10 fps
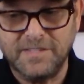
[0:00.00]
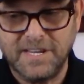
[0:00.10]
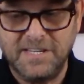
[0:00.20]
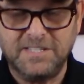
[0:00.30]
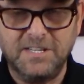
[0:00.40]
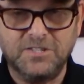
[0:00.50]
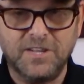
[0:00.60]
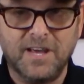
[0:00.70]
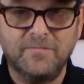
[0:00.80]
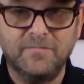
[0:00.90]
taste each
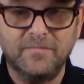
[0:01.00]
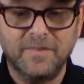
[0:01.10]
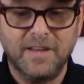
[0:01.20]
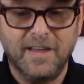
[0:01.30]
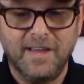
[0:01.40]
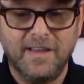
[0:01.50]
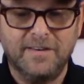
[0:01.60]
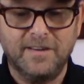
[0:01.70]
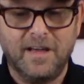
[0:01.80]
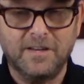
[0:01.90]
of them,
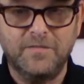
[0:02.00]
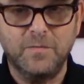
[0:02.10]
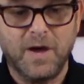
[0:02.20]
and I'll give